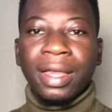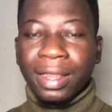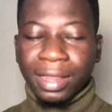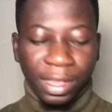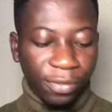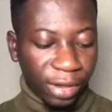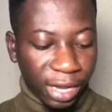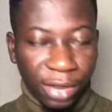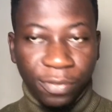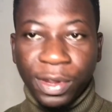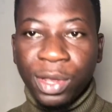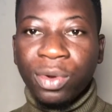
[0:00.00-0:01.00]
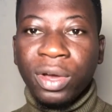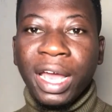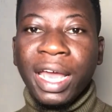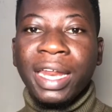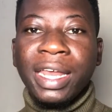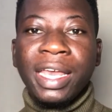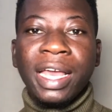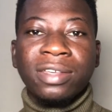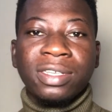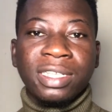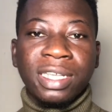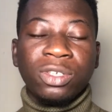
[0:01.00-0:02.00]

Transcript: That's working the video, and here is the stick.